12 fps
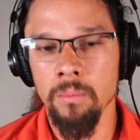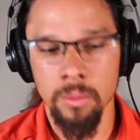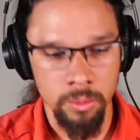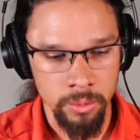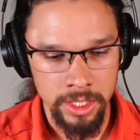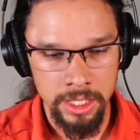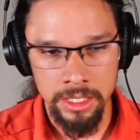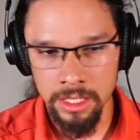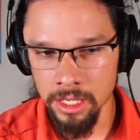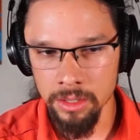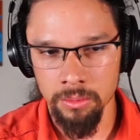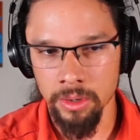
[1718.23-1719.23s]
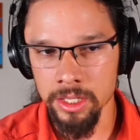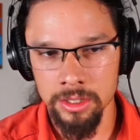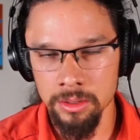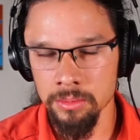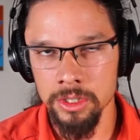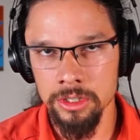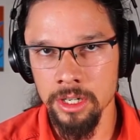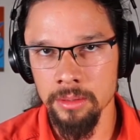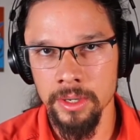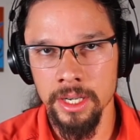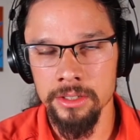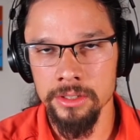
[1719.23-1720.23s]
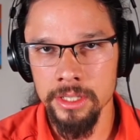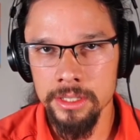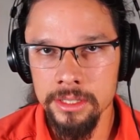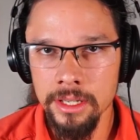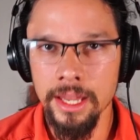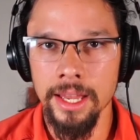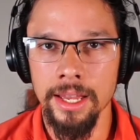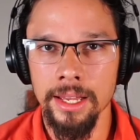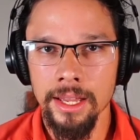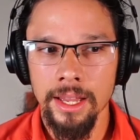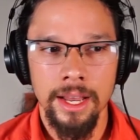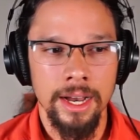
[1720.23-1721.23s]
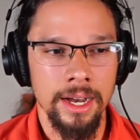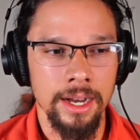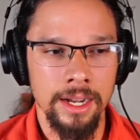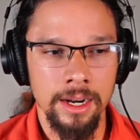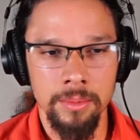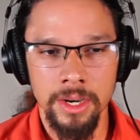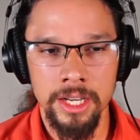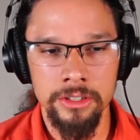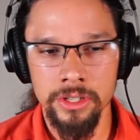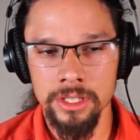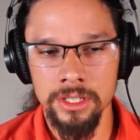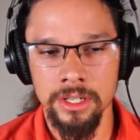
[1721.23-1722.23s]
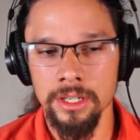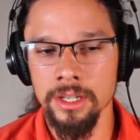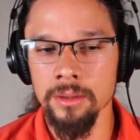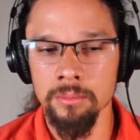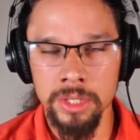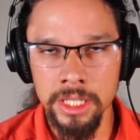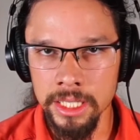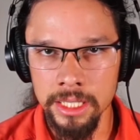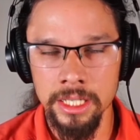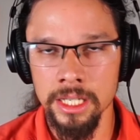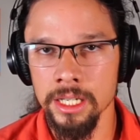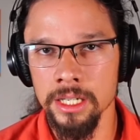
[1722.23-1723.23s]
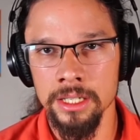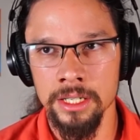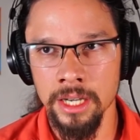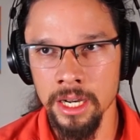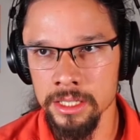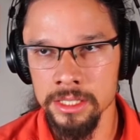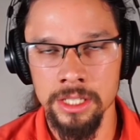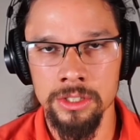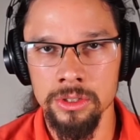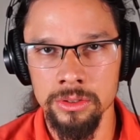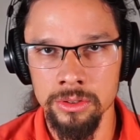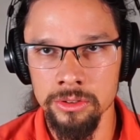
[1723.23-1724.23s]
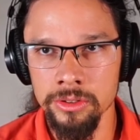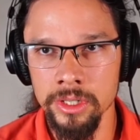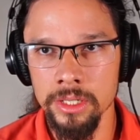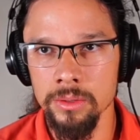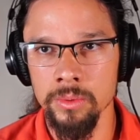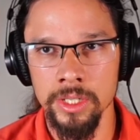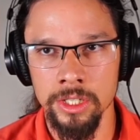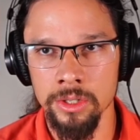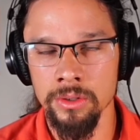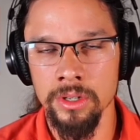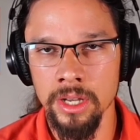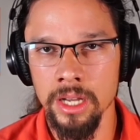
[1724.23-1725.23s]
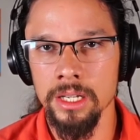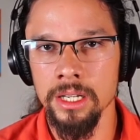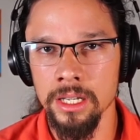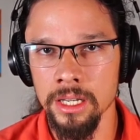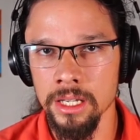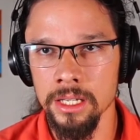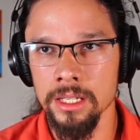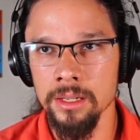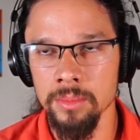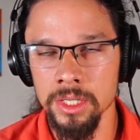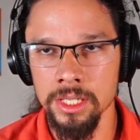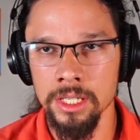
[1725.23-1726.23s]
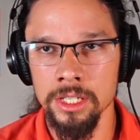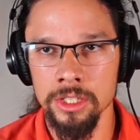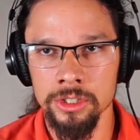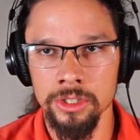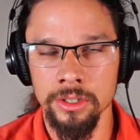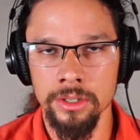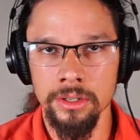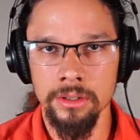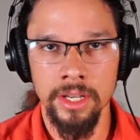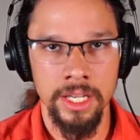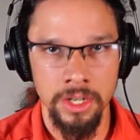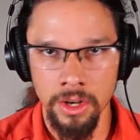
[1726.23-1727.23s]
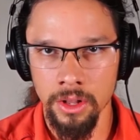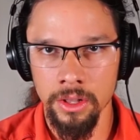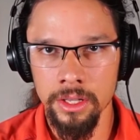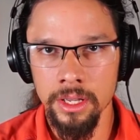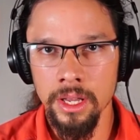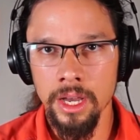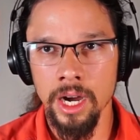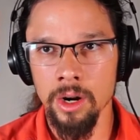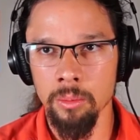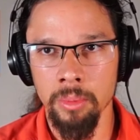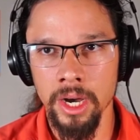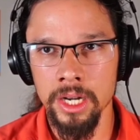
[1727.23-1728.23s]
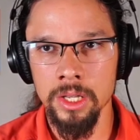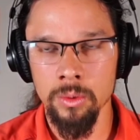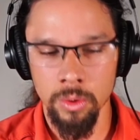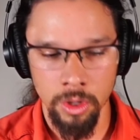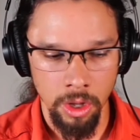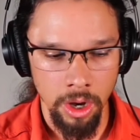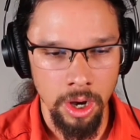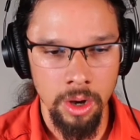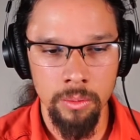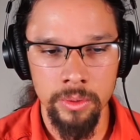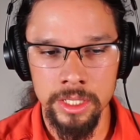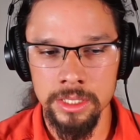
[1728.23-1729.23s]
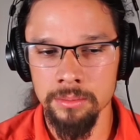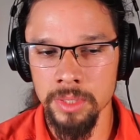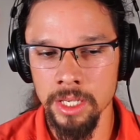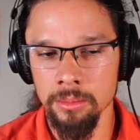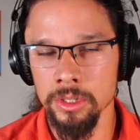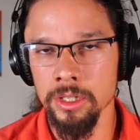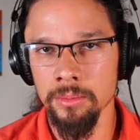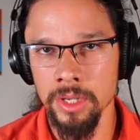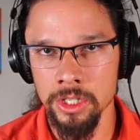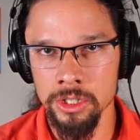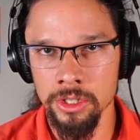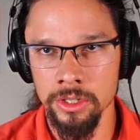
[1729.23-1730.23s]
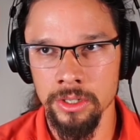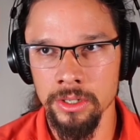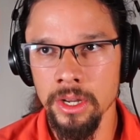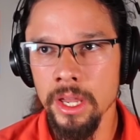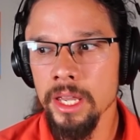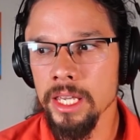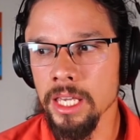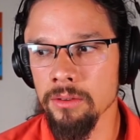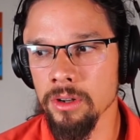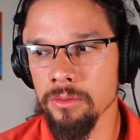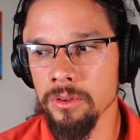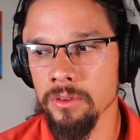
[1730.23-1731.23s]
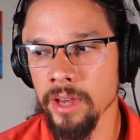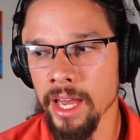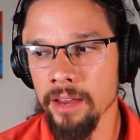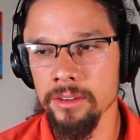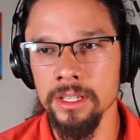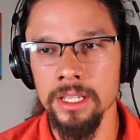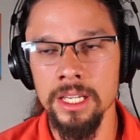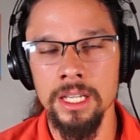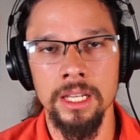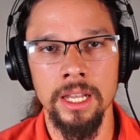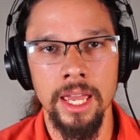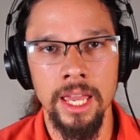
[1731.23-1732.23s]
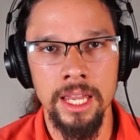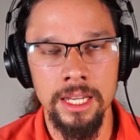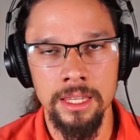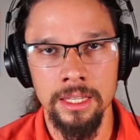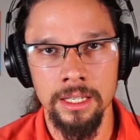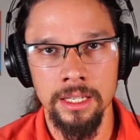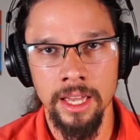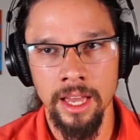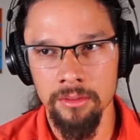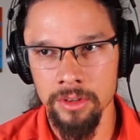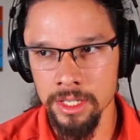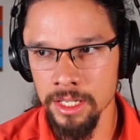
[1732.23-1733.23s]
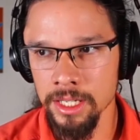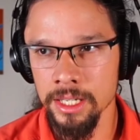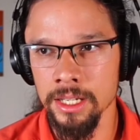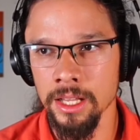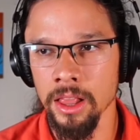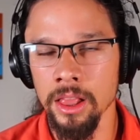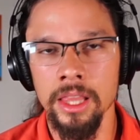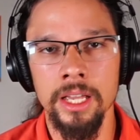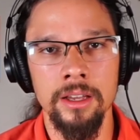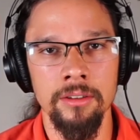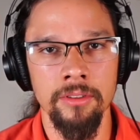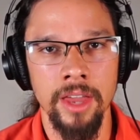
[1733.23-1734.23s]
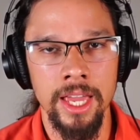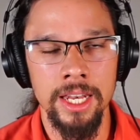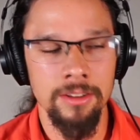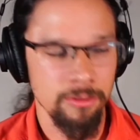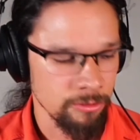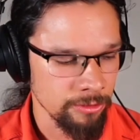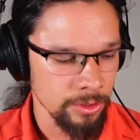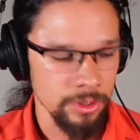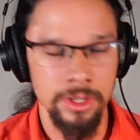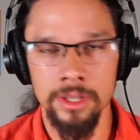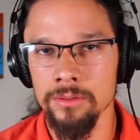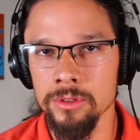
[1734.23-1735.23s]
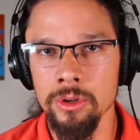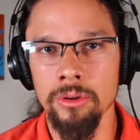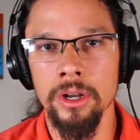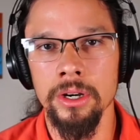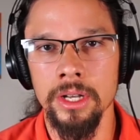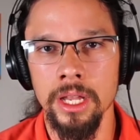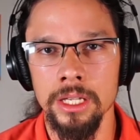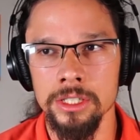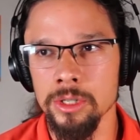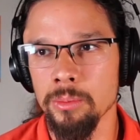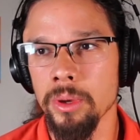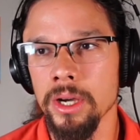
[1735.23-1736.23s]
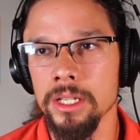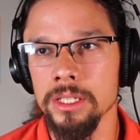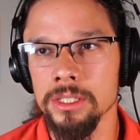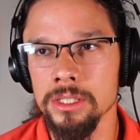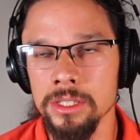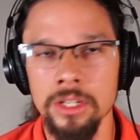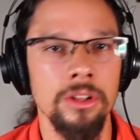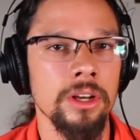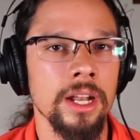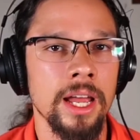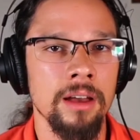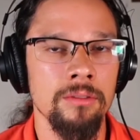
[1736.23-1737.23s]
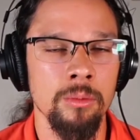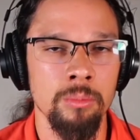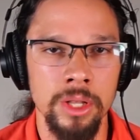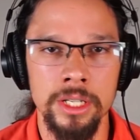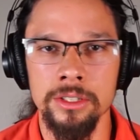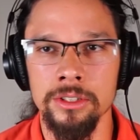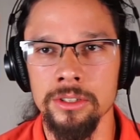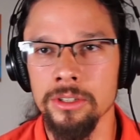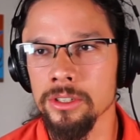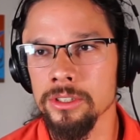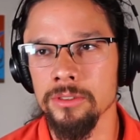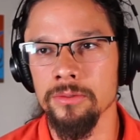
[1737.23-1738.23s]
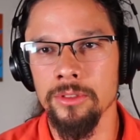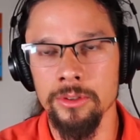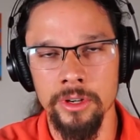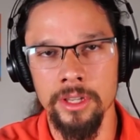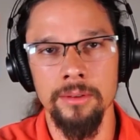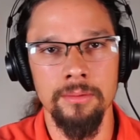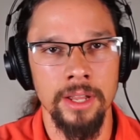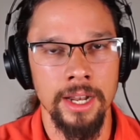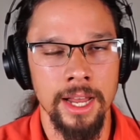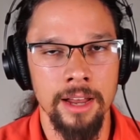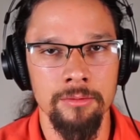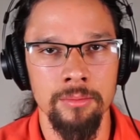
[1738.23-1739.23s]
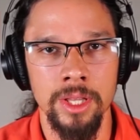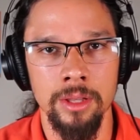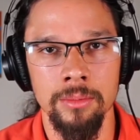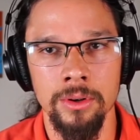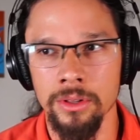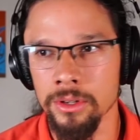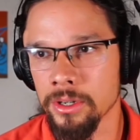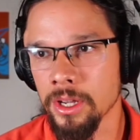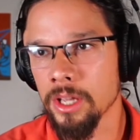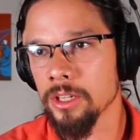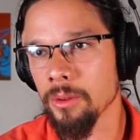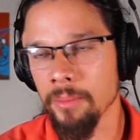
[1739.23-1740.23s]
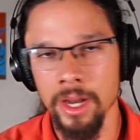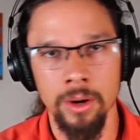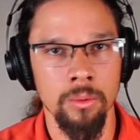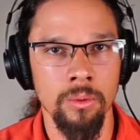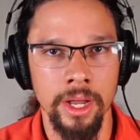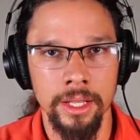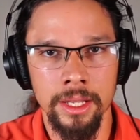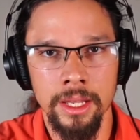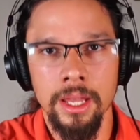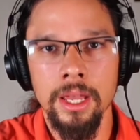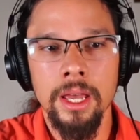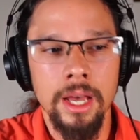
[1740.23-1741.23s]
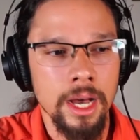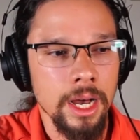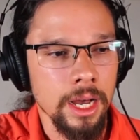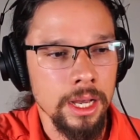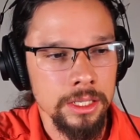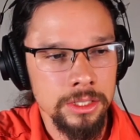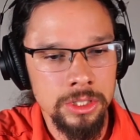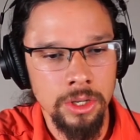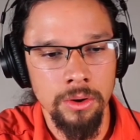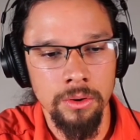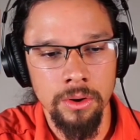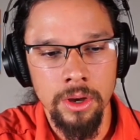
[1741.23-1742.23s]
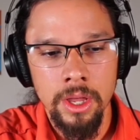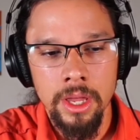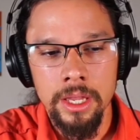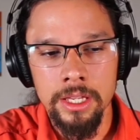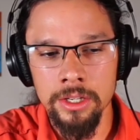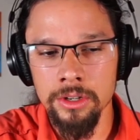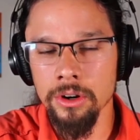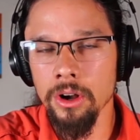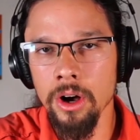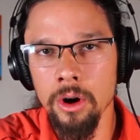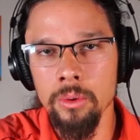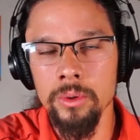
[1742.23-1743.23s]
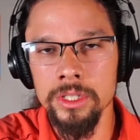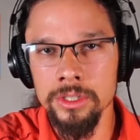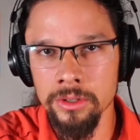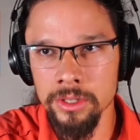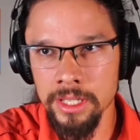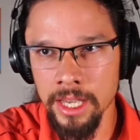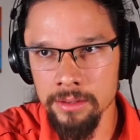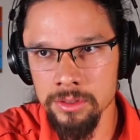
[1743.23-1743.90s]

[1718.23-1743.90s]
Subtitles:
we eat way too much carbohydrates. Carbohydrates are a completely non-essential nutrient. We do not need to be eating sugar at all. Our body will always be able to make sugar, even if you haven't eaten anything, haven't eaten a lick of any food in 200 days, your body is still going to have a blood glucose of 3.5 millimolar, no matter what. So you're always going to have